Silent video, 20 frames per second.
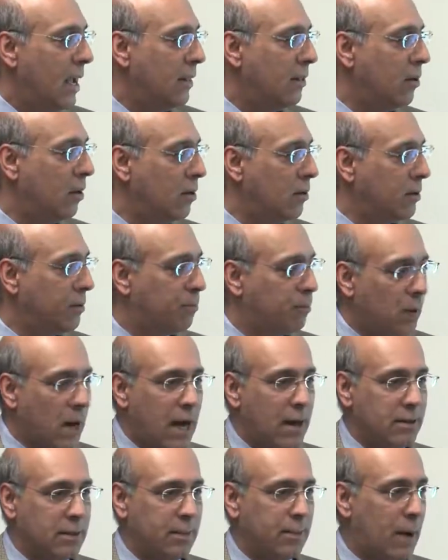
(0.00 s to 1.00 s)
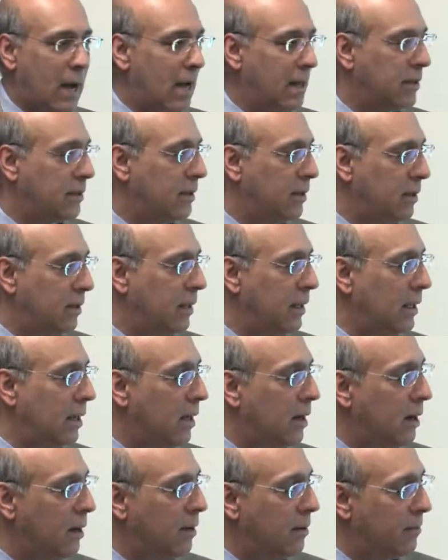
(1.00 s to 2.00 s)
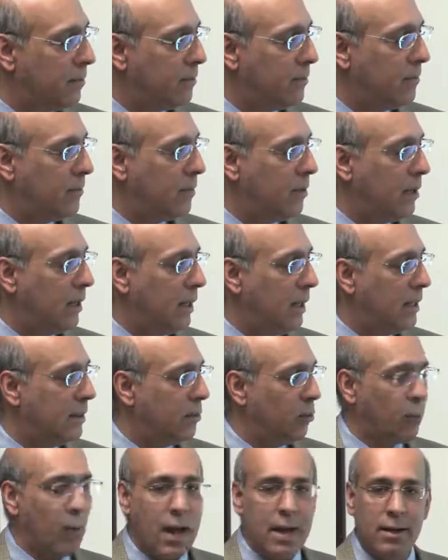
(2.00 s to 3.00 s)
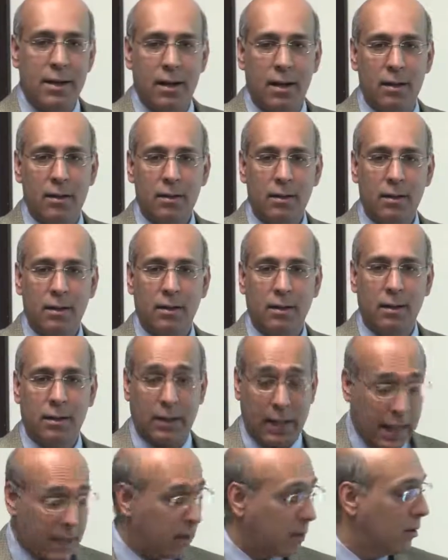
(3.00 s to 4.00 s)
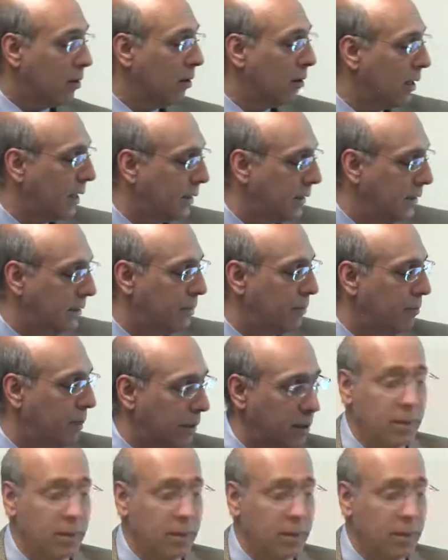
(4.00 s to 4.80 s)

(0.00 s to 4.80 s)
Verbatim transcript: Those brown spots um, in the retina can occur, like these, but